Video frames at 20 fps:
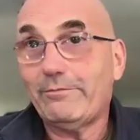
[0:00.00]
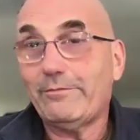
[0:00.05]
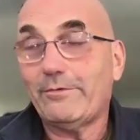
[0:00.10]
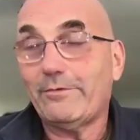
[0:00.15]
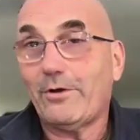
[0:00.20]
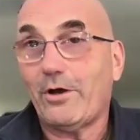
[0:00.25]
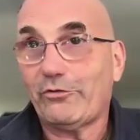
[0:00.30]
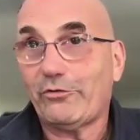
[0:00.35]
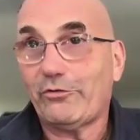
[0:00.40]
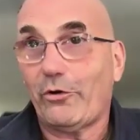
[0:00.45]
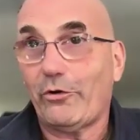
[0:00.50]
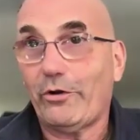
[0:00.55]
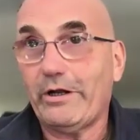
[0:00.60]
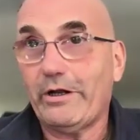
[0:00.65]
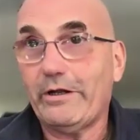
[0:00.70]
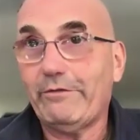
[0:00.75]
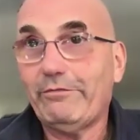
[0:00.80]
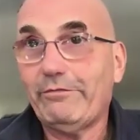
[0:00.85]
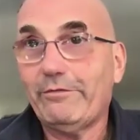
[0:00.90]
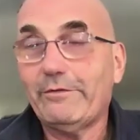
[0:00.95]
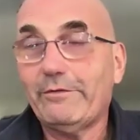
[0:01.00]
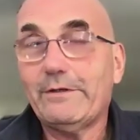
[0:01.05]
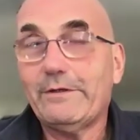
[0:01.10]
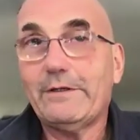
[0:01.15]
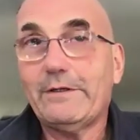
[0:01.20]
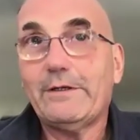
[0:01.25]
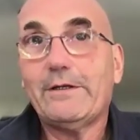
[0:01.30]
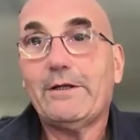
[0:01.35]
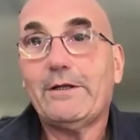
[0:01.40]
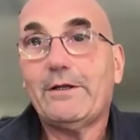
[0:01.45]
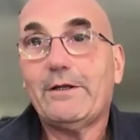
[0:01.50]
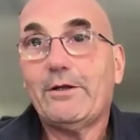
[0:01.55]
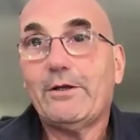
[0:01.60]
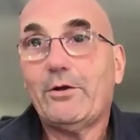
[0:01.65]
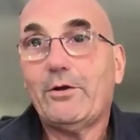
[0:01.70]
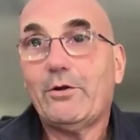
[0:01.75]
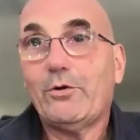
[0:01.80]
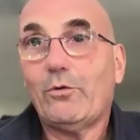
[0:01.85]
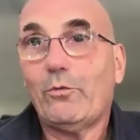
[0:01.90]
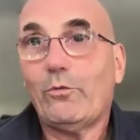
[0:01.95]
alternative,
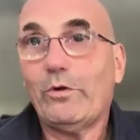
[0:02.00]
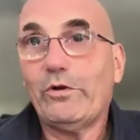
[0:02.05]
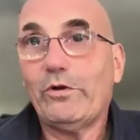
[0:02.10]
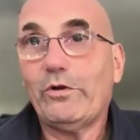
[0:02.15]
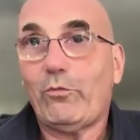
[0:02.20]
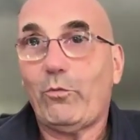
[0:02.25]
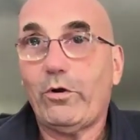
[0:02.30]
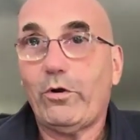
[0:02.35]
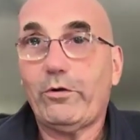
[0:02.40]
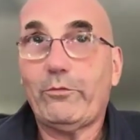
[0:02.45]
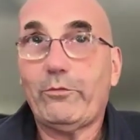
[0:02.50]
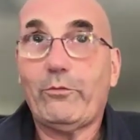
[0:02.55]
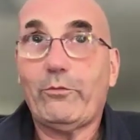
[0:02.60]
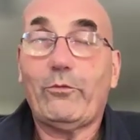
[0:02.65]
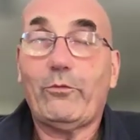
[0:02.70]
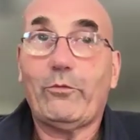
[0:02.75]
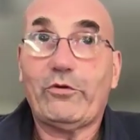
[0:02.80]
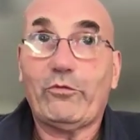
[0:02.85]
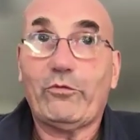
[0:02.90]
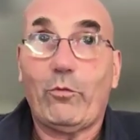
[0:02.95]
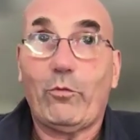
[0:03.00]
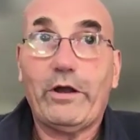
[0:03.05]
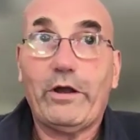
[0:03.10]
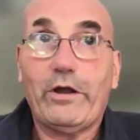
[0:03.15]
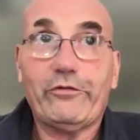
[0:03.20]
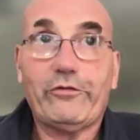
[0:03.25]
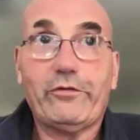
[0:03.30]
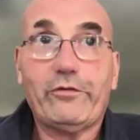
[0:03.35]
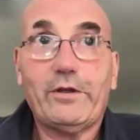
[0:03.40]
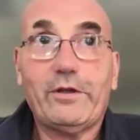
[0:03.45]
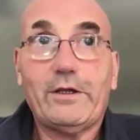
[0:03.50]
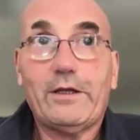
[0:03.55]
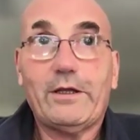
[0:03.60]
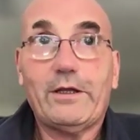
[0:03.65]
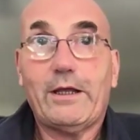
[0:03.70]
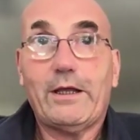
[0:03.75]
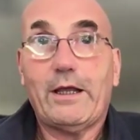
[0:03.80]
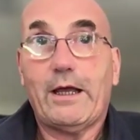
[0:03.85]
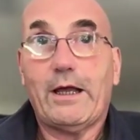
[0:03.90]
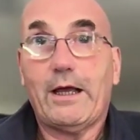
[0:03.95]
which was
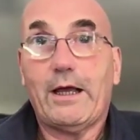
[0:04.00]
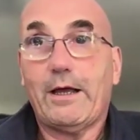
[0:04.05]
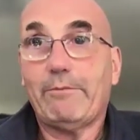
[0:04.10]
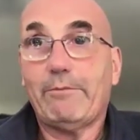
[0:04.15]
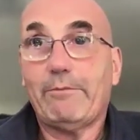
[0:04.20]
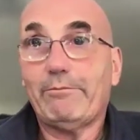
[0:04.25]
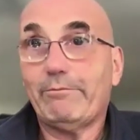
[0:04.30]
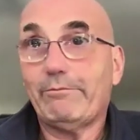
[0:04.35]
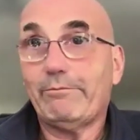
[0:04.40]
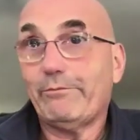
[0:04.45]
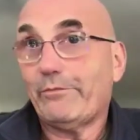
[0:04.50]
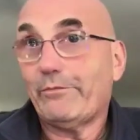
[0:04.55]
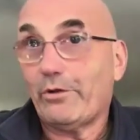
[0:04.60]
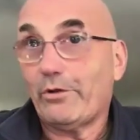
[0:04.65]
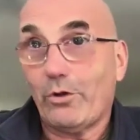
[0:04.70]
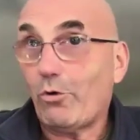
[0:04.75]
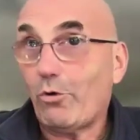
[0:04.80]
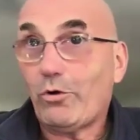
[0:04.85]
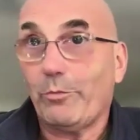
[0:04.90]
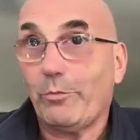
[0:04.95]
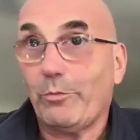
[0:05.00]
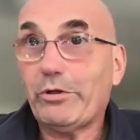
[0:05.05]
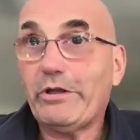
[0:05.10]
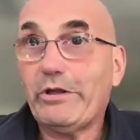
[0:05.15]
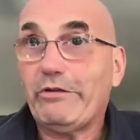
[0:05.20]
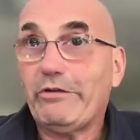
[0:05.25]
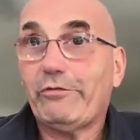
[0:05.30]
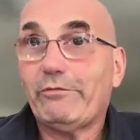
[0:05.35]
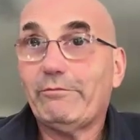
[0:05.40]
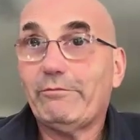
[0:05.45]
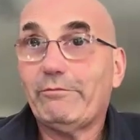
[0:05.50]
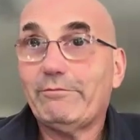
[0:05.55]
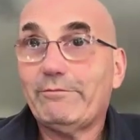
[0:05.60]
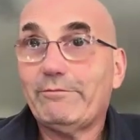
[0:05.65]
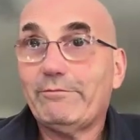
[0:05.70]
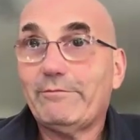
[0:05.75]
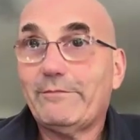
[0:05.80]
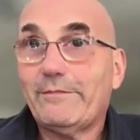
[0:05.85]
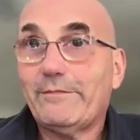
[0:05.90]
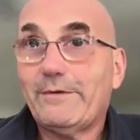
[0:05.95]
the local police.
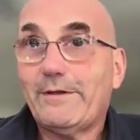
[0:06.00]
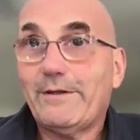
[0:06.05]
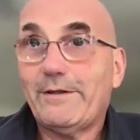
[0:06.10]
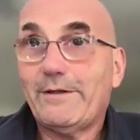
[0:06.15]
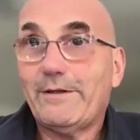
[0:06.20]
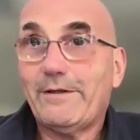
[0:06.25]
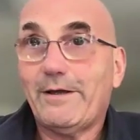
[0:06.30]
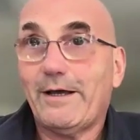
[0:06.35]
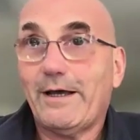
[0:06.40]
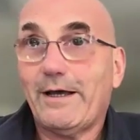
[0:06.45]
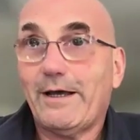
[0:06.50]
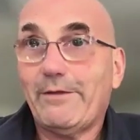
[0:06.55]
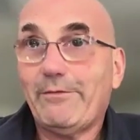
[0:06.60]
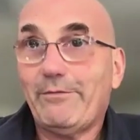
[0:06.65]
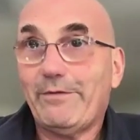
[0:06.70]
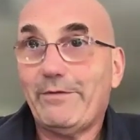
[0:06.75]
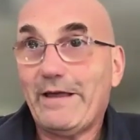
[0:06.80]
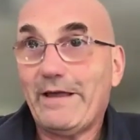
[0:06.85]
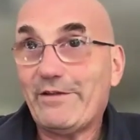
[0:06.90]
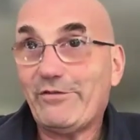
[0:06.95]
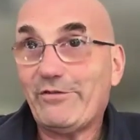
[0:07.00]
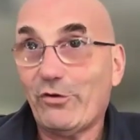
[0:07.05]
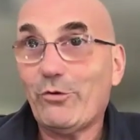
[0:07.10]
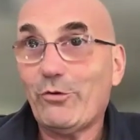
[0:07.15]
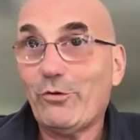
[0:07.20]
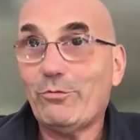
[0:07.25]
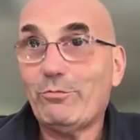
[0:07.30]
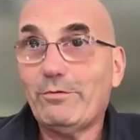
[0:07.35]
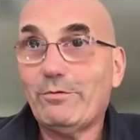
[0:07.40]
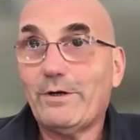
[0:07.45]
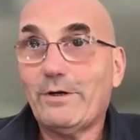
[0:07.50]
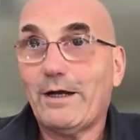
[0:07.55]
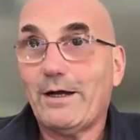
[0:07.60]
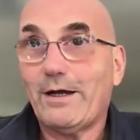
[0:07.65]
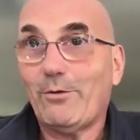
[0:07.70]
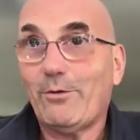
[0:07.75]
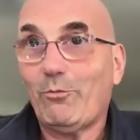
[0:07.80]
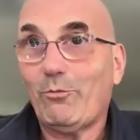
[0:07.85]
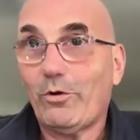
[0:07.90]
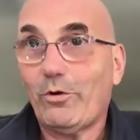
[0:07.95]
They too
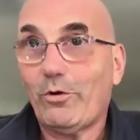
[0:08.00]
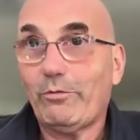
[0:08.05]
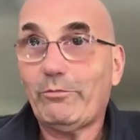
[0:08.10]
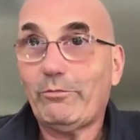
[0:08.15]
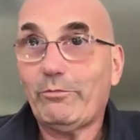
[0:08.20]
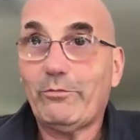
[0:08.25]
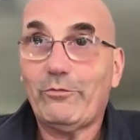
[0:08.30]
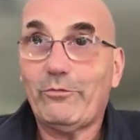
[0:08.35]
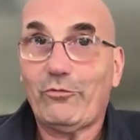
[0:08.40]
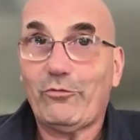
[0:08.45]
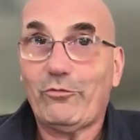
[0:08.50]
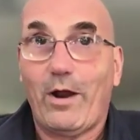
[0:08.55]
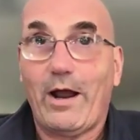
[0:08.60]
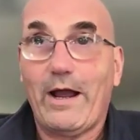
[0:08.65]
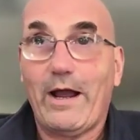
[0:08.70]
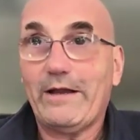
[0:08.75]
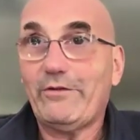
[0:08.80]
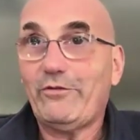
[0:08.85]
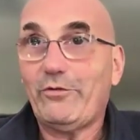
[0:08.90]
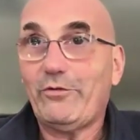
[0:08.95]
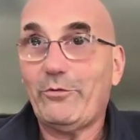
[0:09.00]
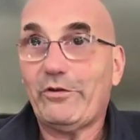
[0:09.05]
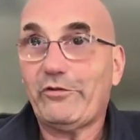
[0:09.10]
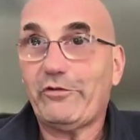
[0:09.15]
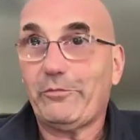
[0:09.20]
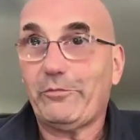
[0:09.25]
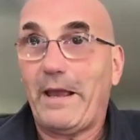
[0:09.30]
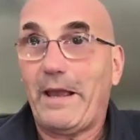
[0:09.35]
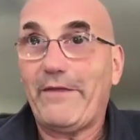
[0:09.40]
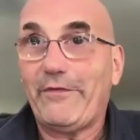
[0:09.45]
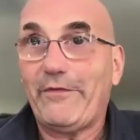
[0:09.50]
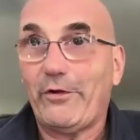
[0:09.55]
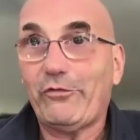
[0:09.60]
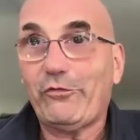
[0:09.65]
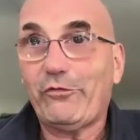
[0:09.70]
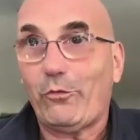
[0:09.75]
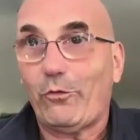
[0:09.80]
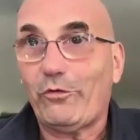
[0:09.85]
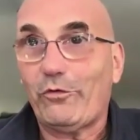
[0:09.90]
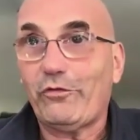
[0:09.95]
were trying to expand their
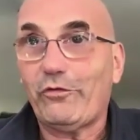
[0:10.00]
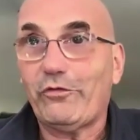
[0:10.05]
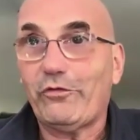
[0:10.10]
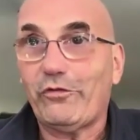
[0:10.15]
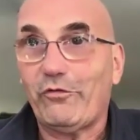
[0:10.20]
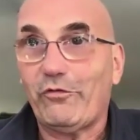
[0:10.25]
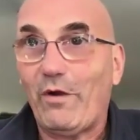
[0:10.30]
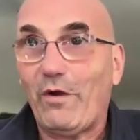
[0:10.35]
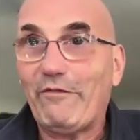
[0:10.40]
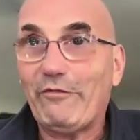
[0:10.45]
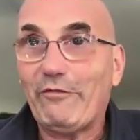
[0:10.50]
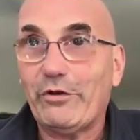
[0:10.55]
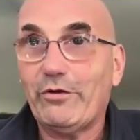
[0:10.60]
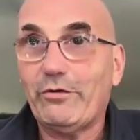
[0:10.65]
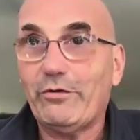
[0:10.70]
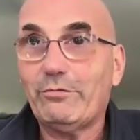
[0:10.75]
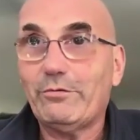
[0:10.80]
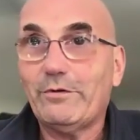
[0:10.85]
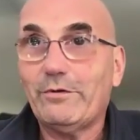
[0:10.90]
sources of revenue